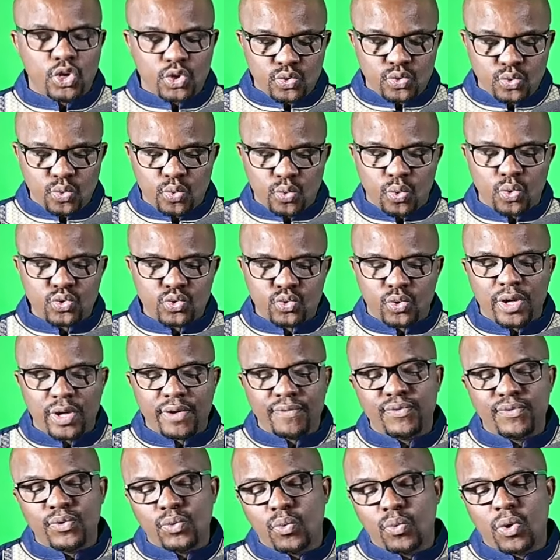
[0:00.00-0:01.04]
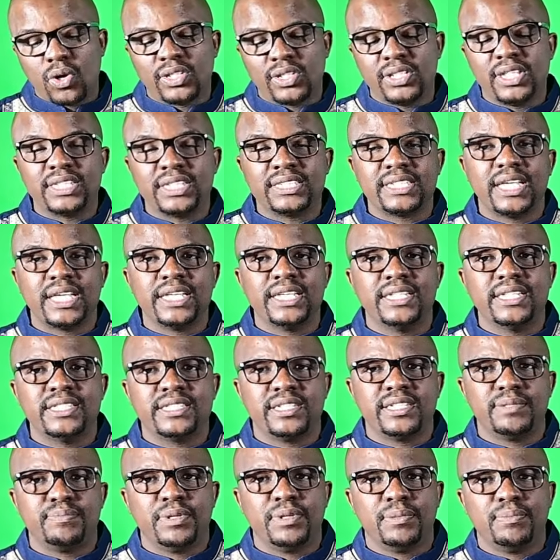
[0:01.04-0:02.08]
You go to every ward, there's
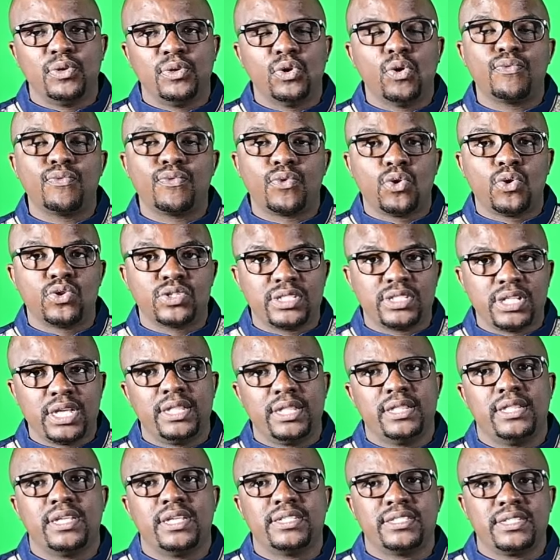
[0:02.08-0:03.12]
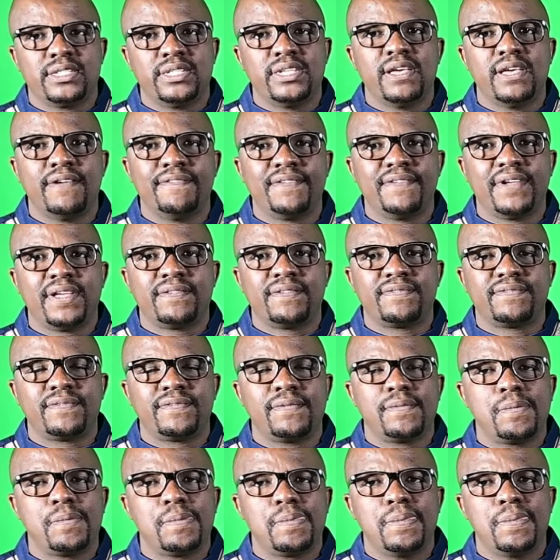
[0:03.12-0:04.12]
ANC people, of course, and there's EFF.